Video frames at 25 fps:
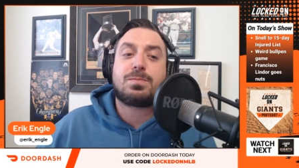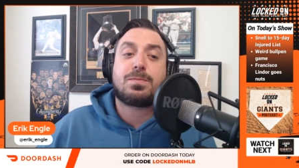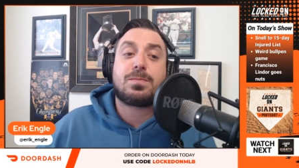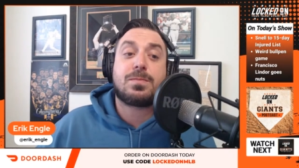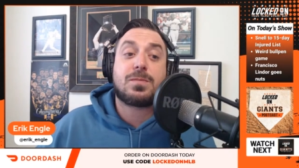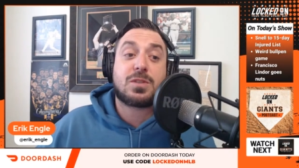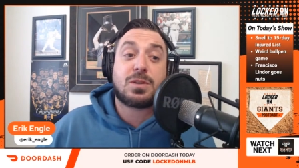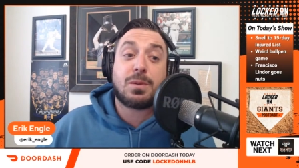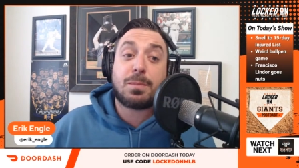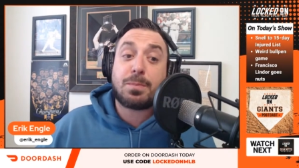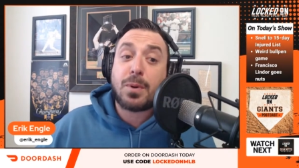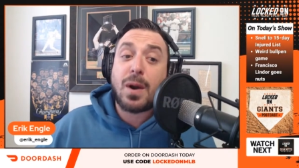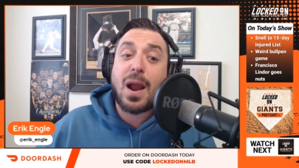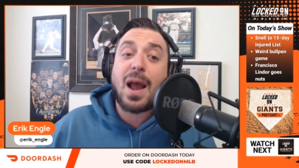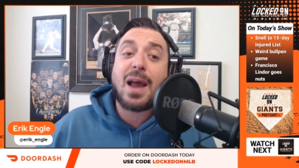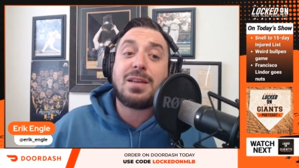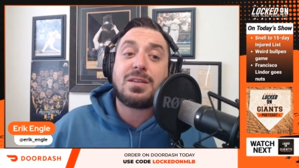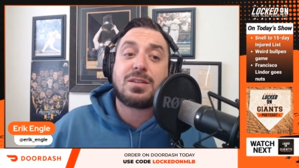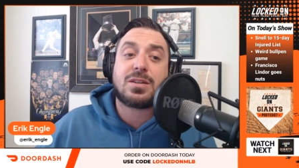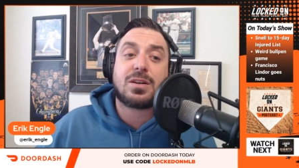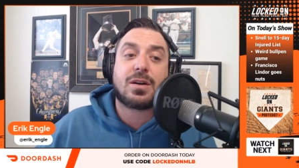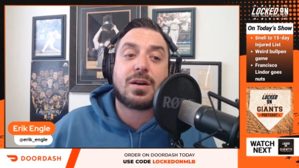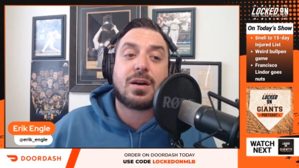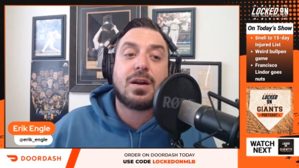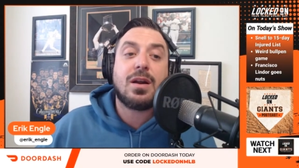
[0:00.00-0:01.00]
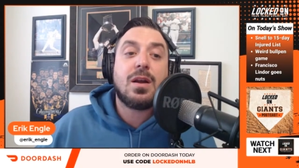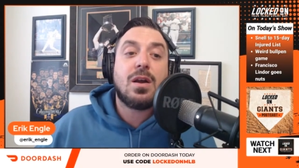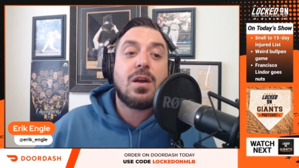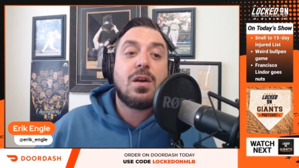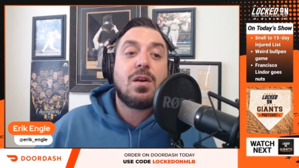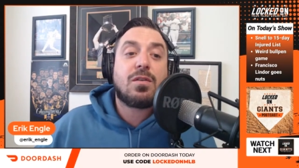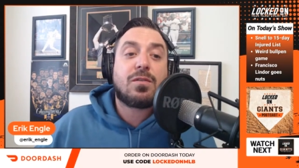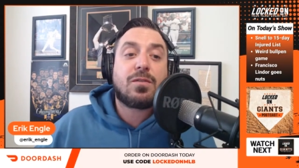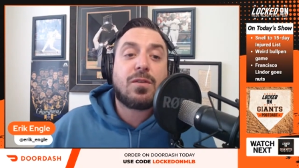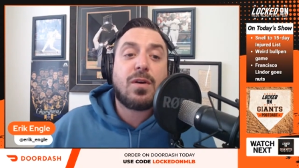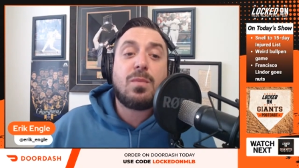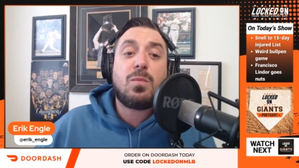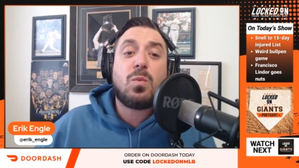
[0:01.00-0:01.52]
Surprise her
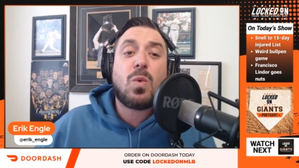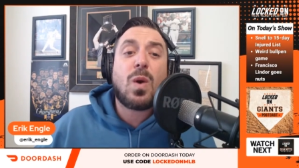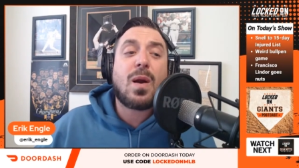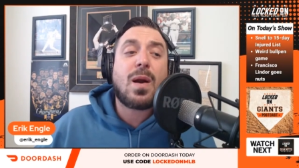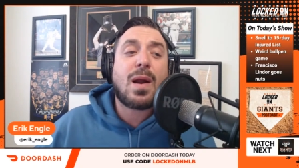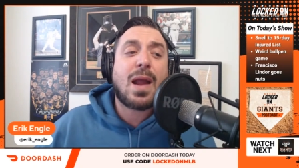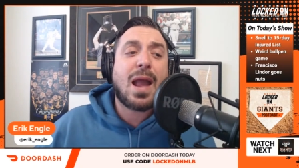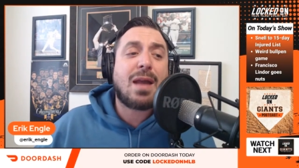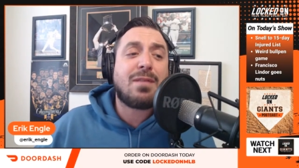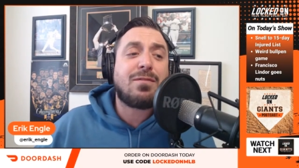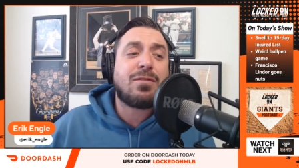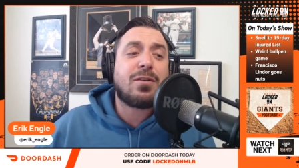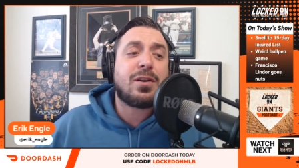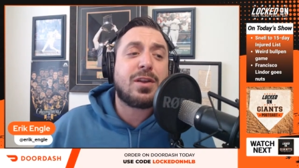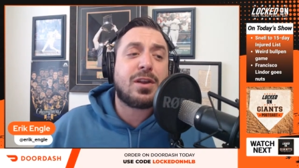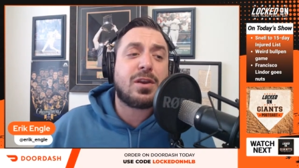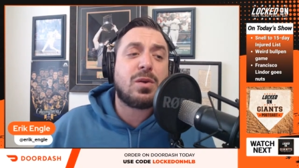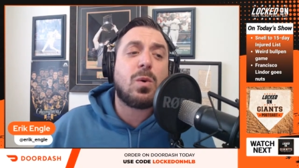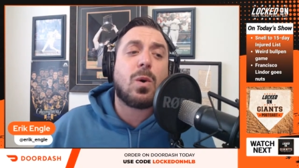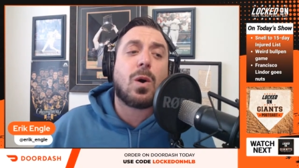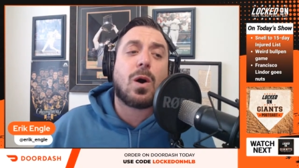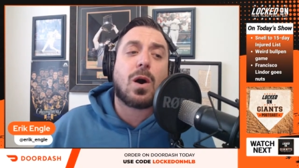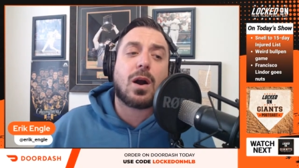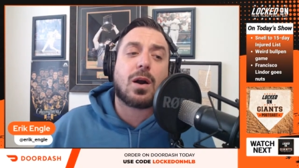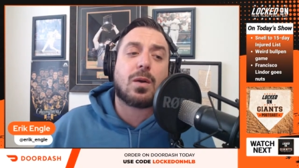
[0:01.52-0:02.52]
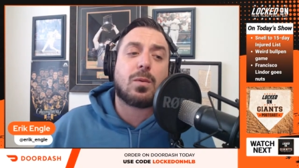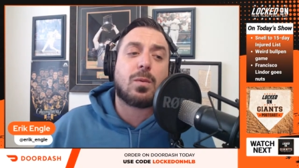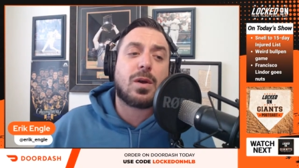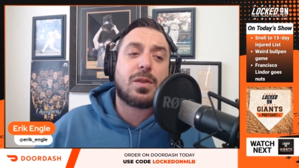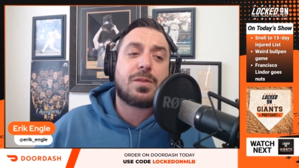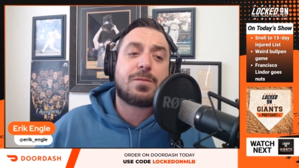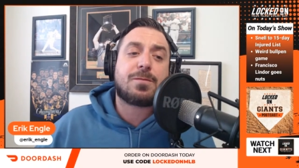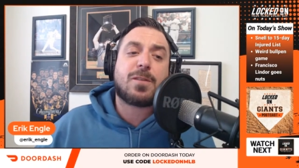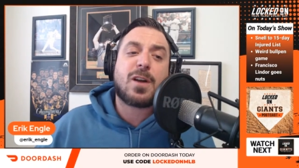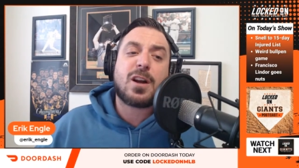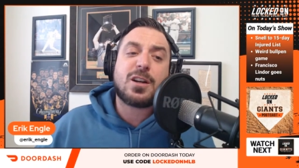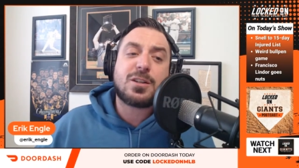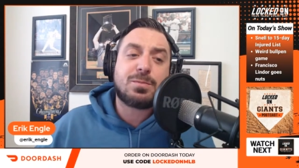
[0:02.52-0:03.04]
from wherever you are with
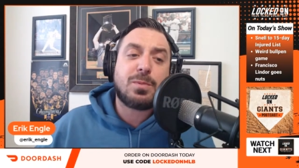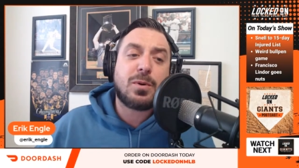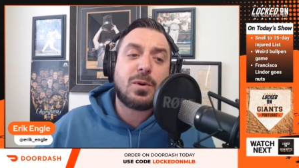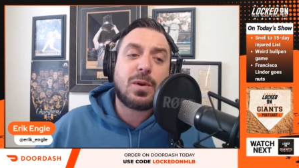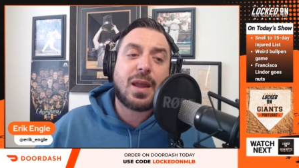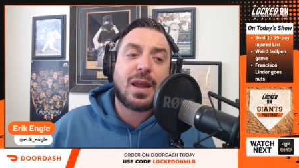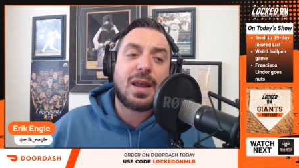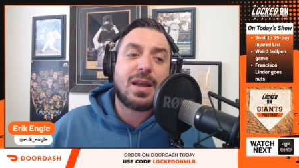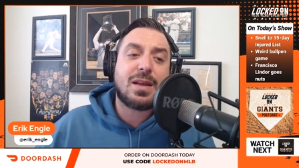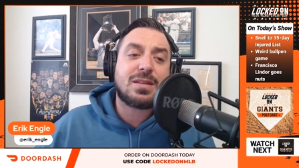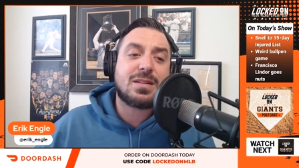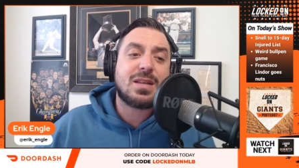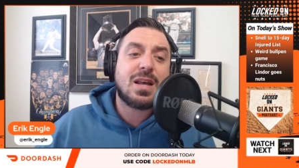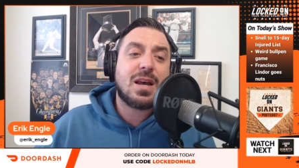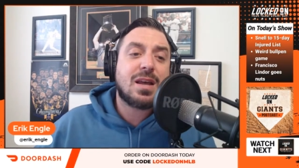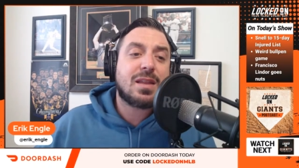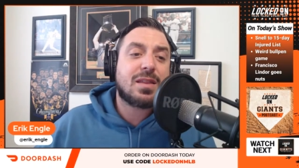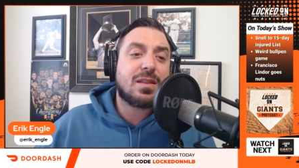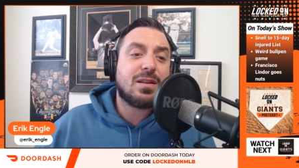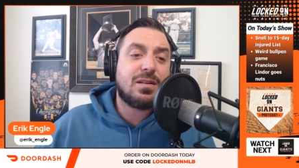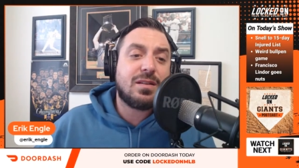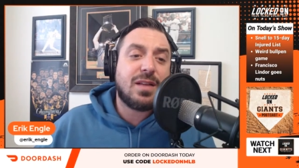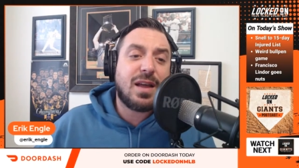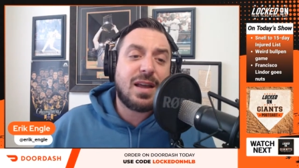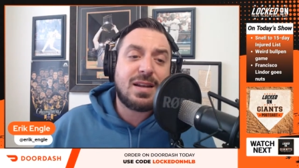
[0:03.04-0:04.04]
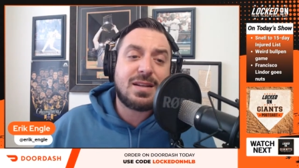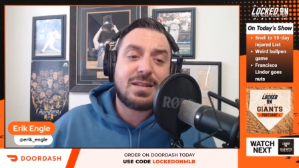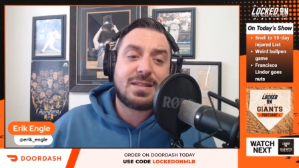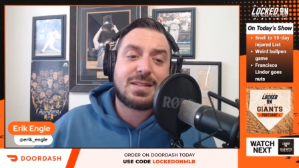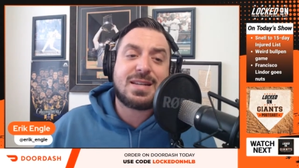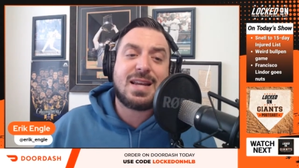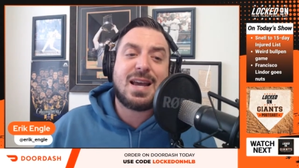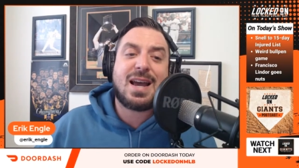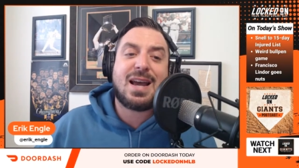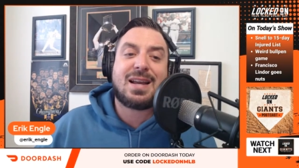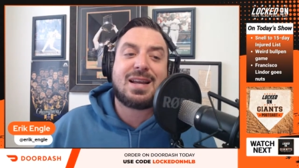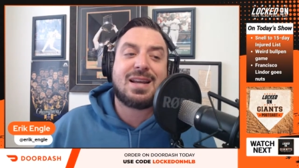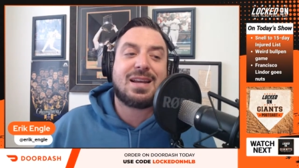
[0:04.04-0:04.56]
fresh bouquets, the latest
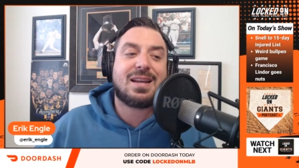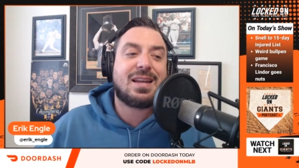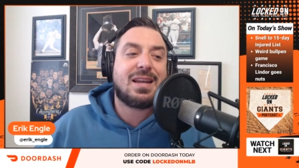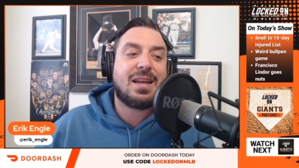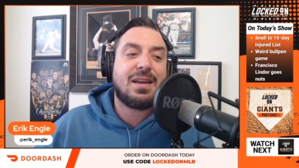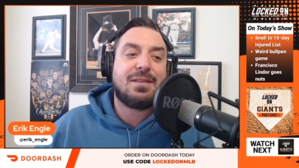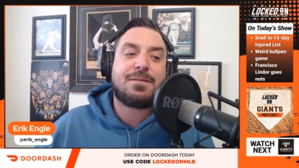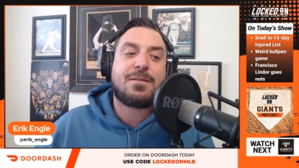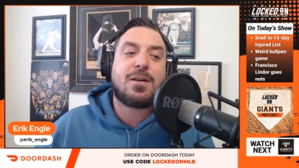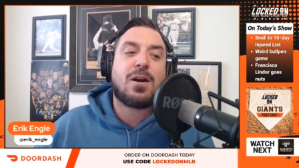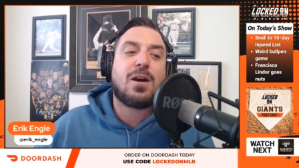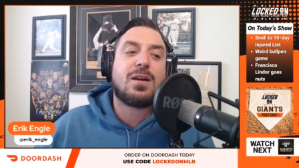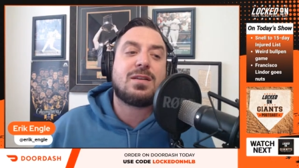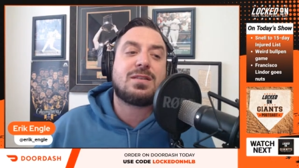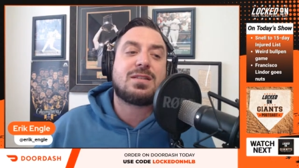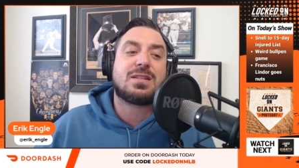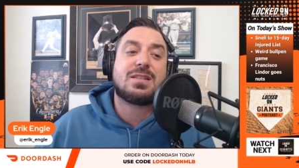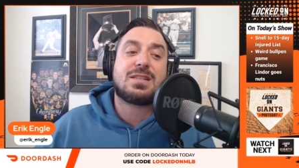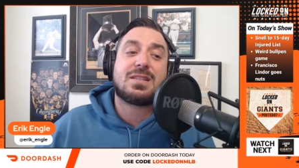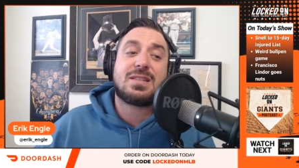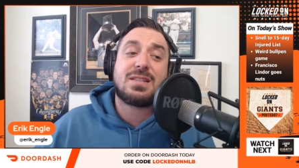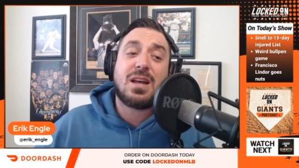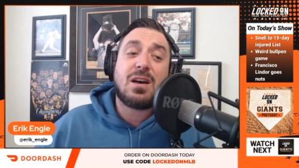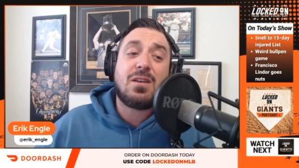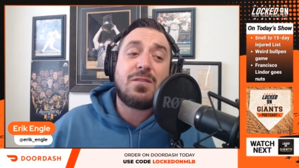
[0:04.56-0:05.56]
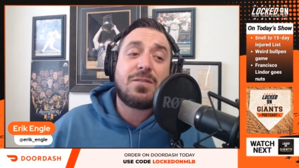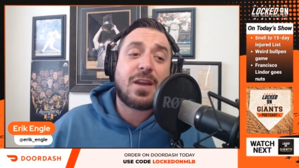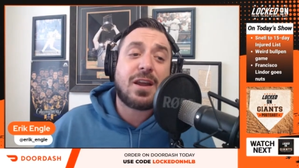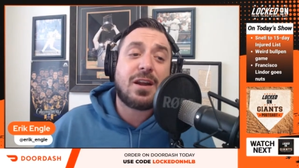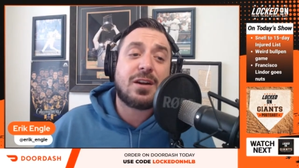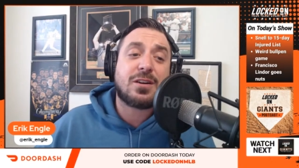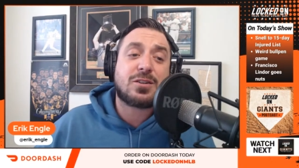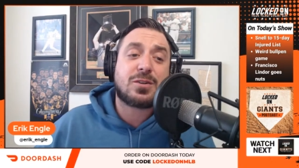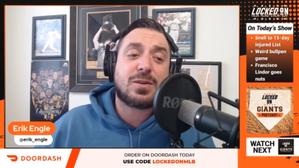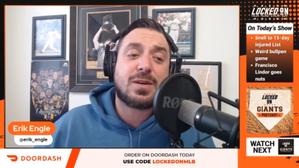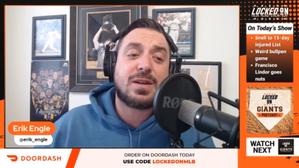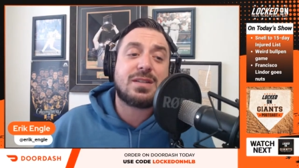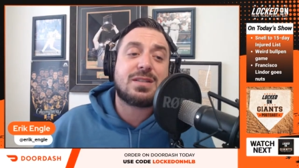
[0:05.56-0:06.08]
tech, gift cards, self-care
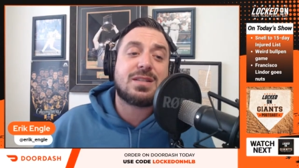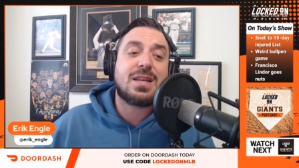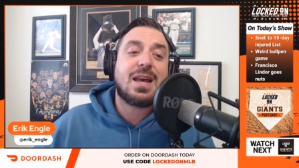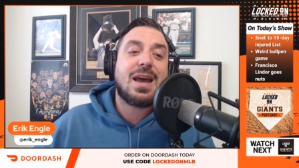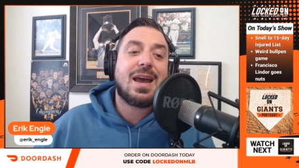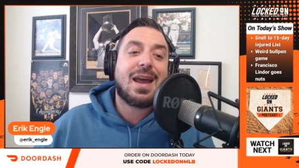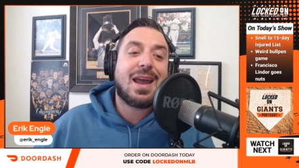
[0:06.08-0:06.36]
treats,